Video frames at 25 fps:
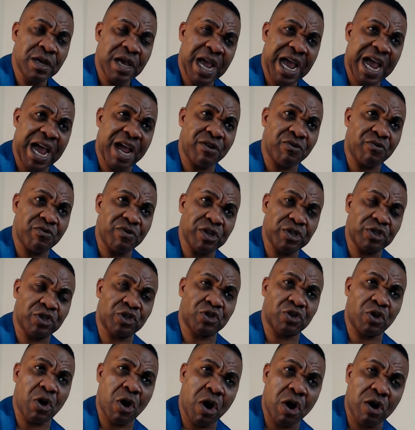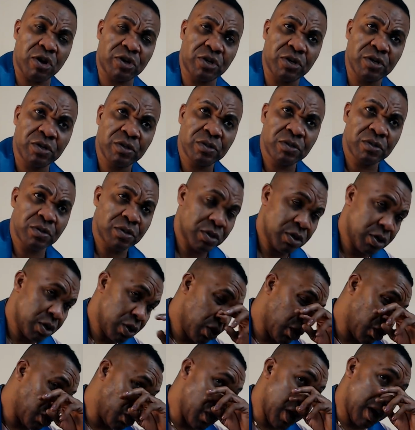and restored.
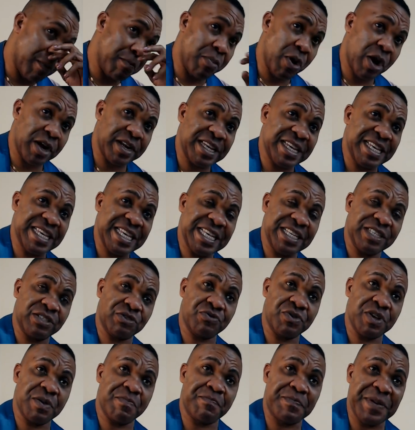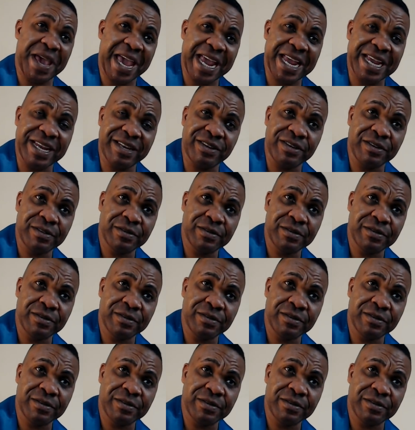Your body is repaired